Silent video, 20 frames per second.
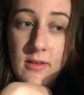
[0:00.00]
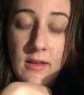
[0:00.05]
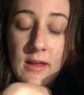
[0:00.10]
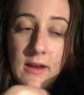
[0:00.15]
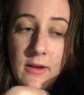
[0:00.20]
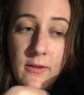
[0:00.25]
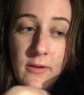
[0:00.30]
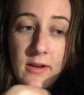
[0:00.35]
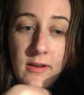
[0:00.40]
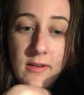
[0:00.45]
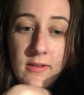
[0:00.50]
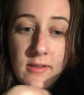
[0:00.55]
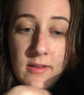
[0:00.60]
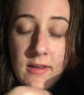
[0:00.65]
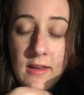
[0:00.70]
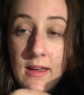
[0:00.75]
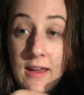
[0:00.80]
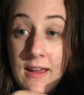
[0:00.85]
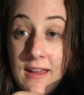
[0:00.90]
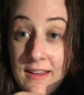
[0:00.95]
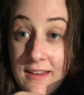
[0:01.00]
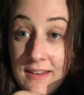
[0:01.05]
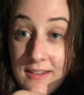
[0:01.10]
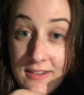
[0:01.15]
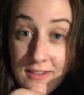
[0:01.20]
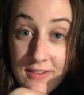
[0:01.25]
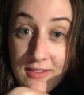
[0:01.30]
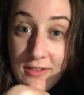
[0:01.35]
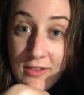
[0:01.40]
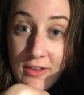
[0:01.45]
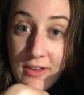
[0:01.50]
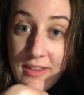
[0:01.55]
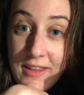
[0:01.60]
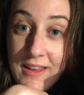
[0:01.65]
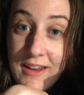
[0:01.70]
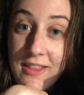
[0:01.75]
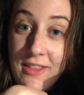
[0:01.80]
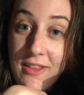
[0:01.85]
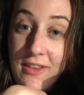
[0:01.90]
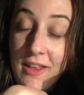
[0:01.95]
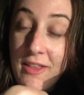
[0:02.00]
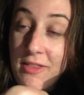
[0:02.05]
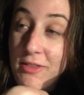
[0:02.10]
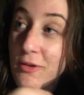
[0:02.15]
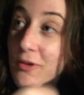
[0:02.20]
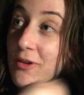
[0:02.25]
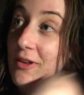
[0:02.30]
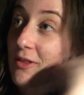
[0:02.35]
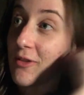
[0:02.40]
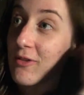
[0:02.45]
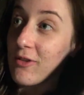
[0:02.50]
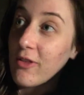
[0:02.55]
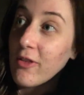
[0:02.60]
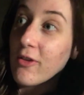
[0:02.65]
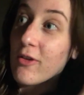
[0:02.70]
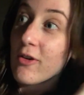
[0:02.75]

Anyways, and it's a lot later than I thought. I looked at the